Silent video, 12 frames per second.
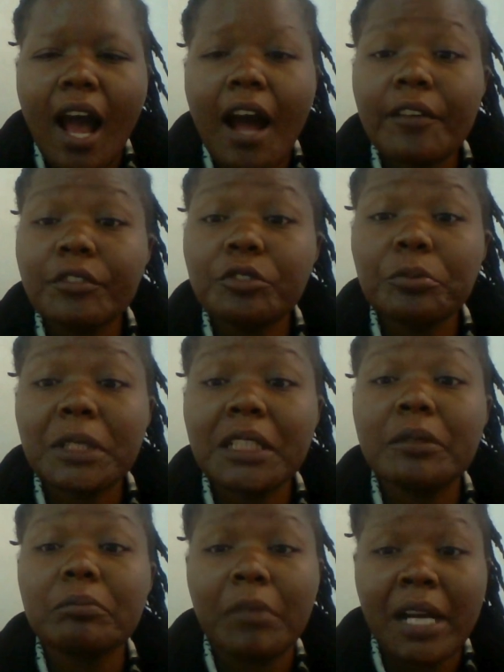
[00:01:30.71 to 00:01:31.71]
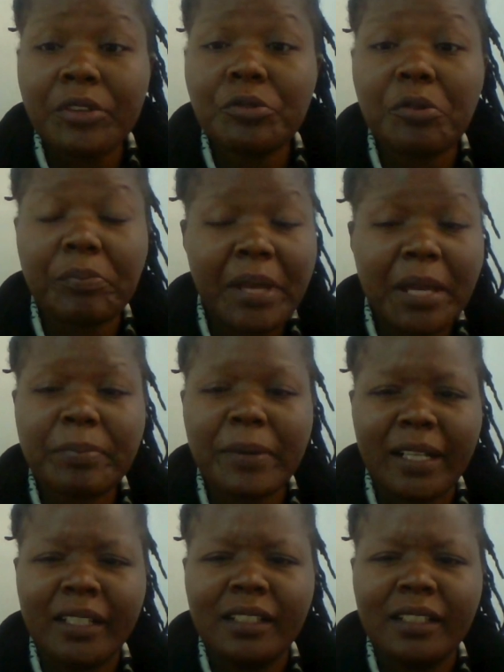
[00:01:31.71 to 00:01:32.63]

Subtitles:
have to be manual paper.